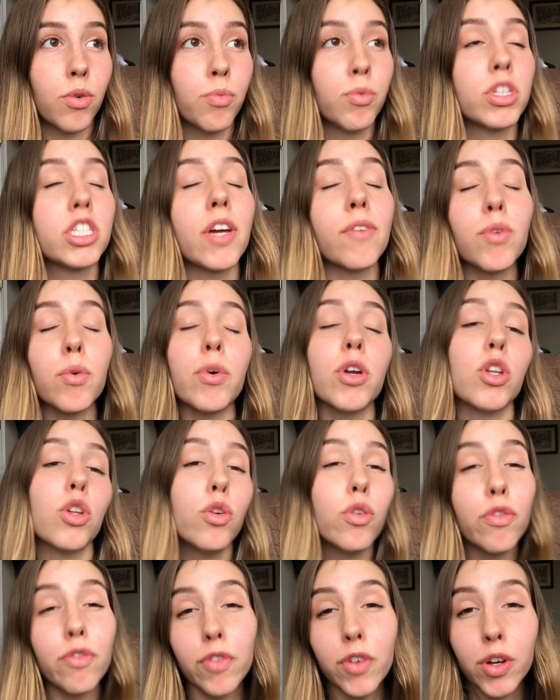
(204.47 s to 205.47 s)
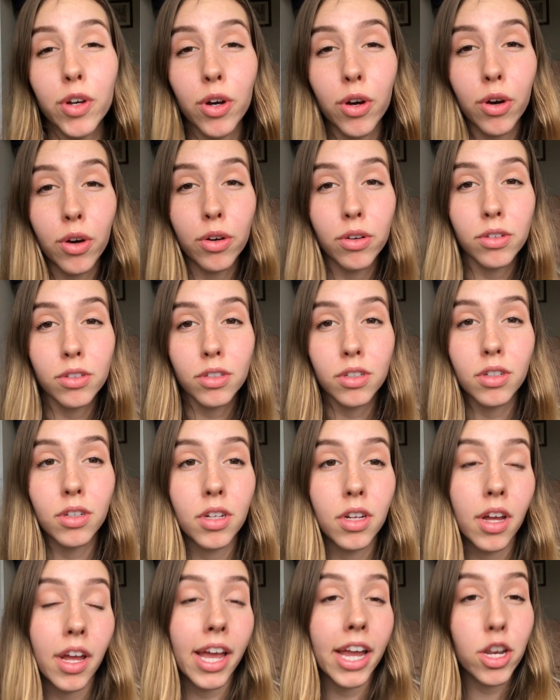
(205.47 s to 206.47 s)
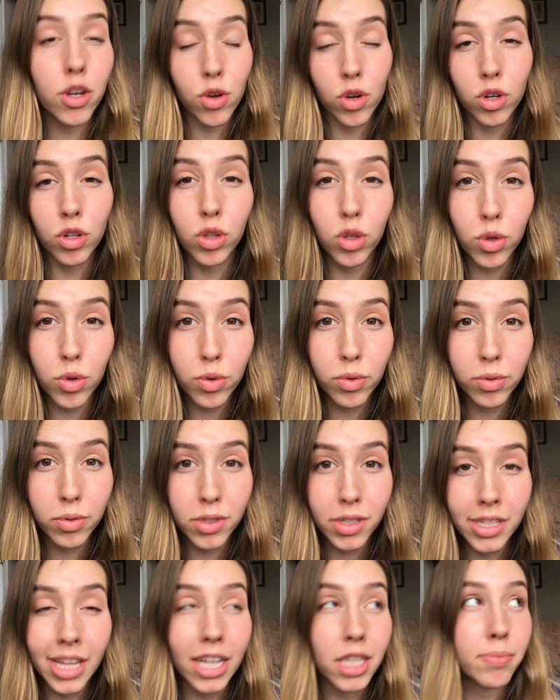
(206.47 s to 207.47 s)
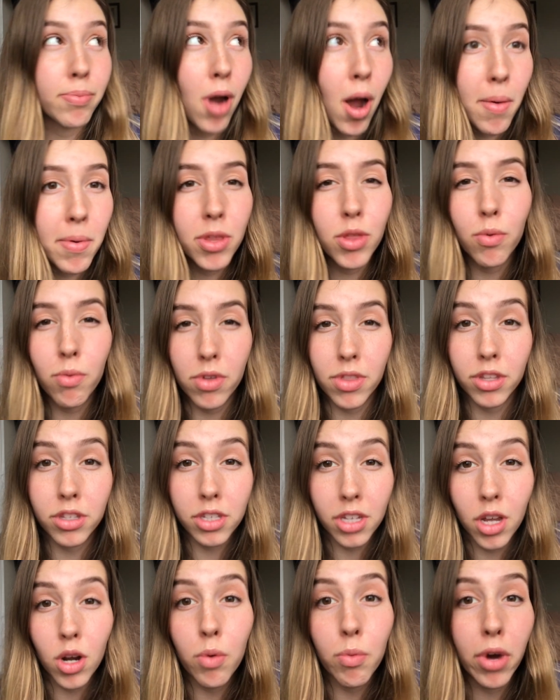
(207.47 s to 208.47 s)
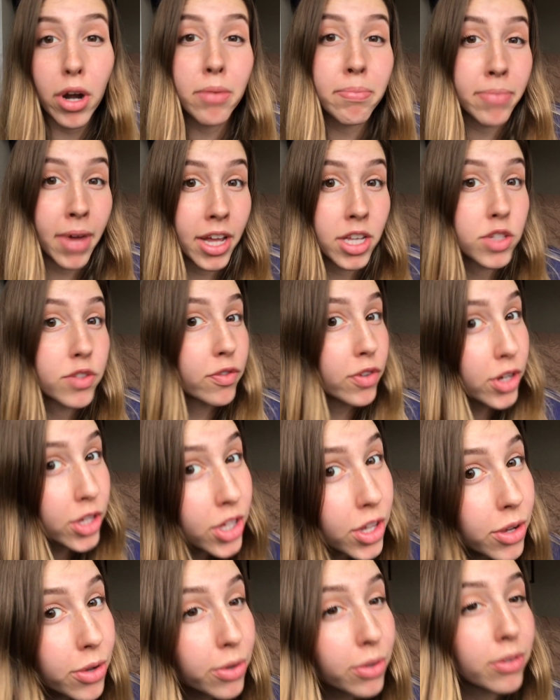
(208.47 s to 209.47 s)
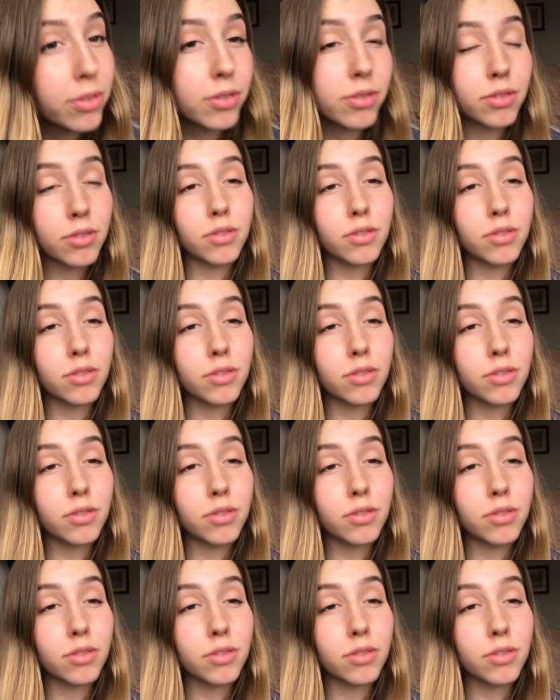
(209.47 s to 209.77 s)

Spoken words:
Whichever one you feel in your glutes, that's probably the one that's gonna work best for you.